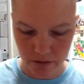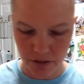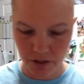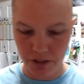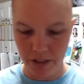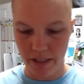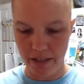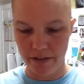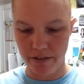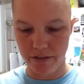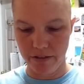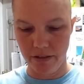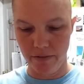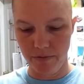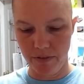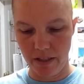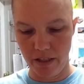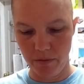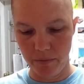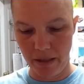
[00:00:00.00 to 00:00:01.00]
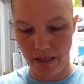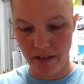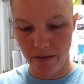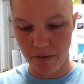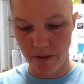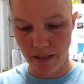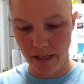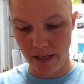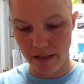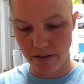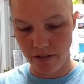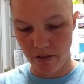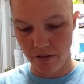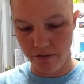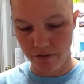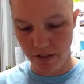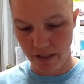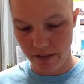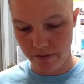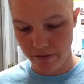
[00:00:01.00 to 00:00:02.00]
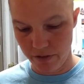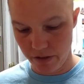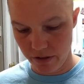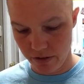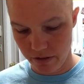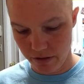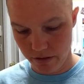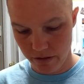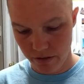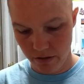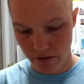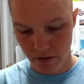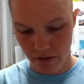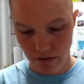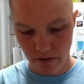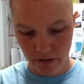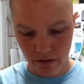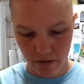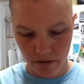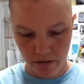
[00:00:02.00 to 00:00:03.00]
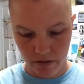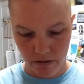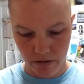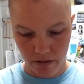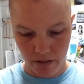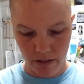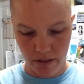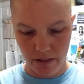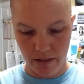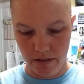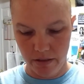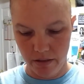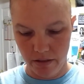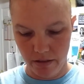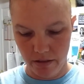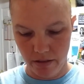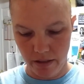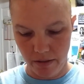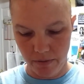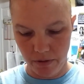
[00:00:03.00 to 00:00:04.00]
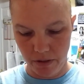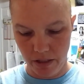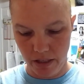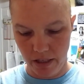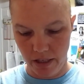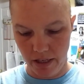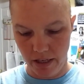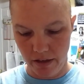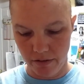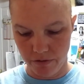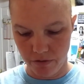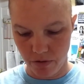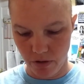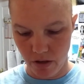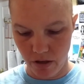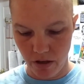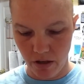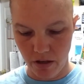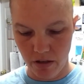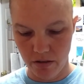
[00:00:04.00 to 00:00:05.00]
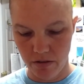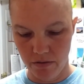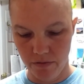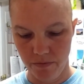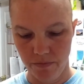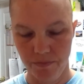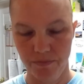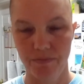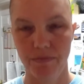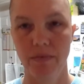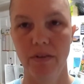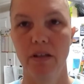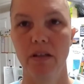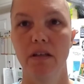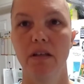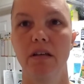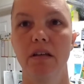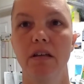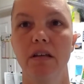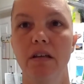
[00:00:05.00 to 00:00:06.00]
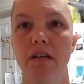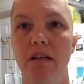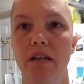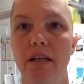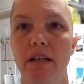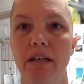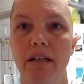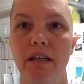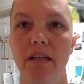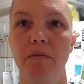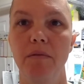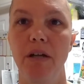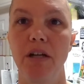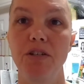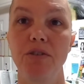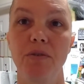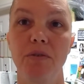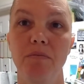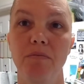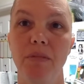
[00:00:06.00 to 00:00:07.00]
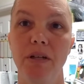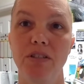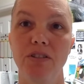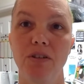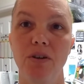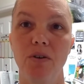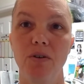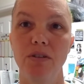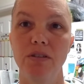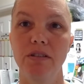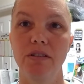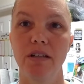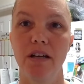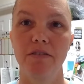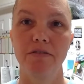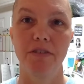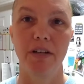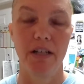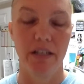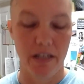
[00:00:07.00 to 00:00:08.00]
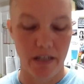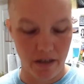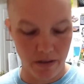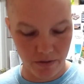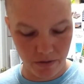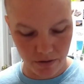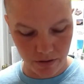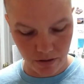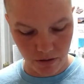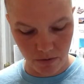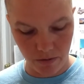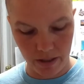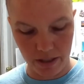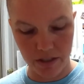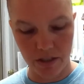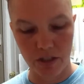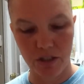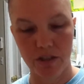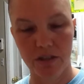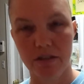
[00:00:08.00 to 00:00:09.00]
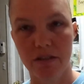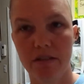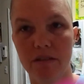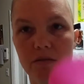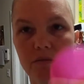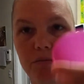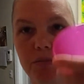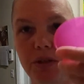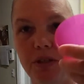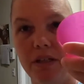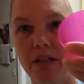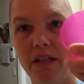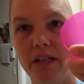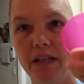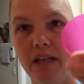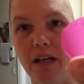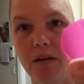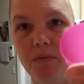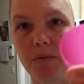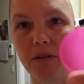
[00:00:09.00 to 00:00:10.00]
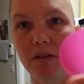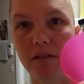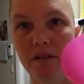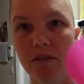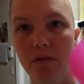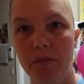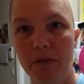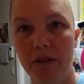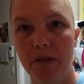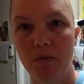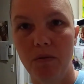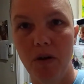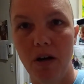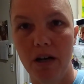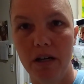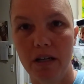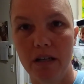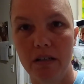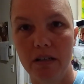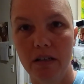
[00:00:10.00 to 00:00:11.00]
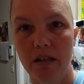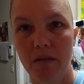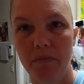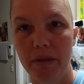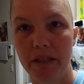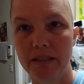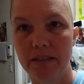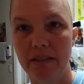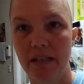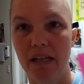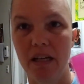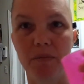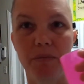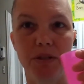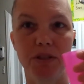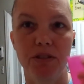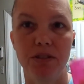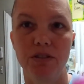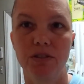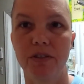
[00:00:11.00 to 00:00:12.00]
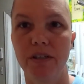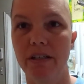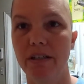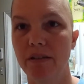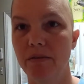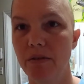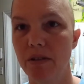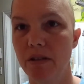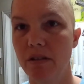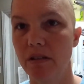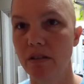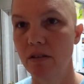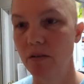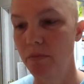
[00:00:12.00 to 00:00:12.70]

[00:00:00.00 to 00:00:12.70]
a shake or something, but it really has no flavor, and I really can't have raw. And I'm not doing much cold stuff right now, so I just put it in a cup with a little bit of water. I'll mix that up and just drink it with a